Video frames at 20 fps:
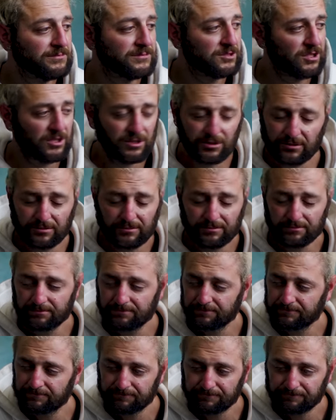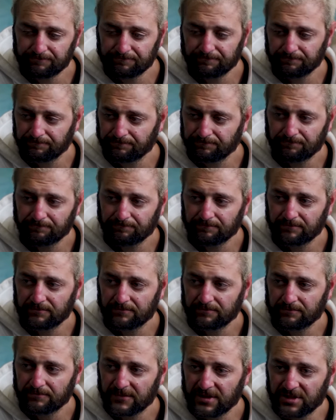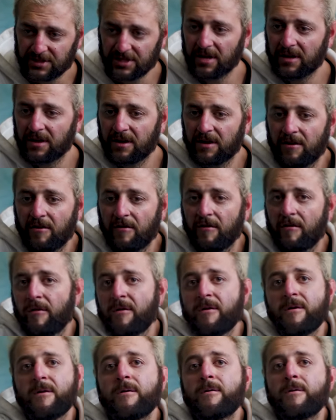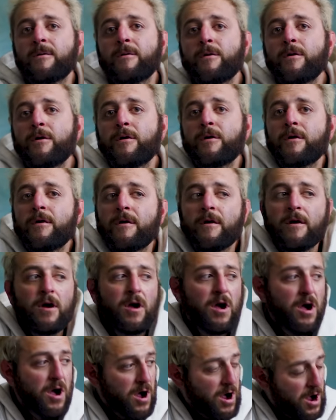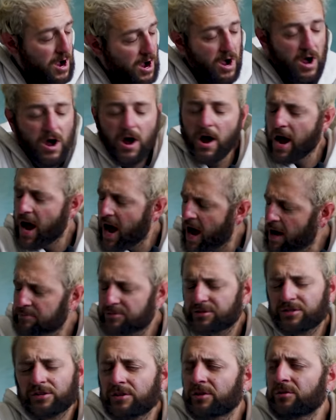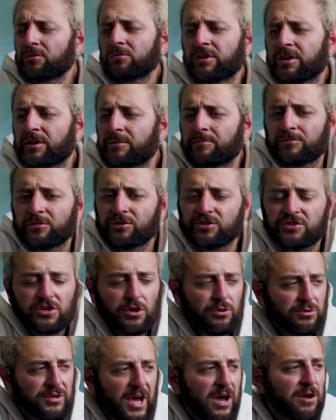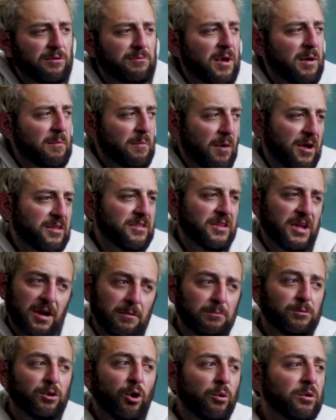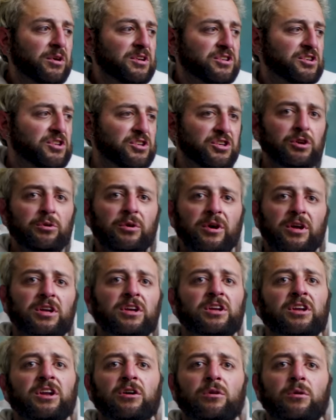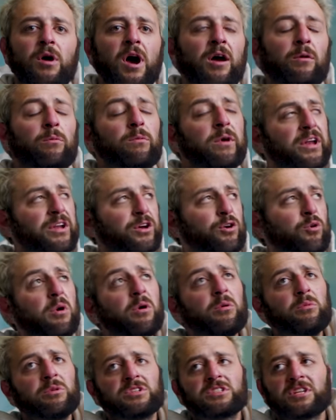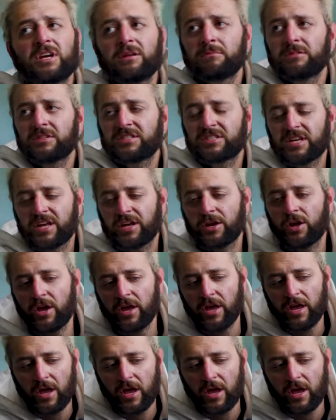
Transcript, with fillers: So. But you still, you still have hope of getting your life together? Absolutely. There's no doubt in my mind that I'm going to do it. You know, I read a quote one time that said,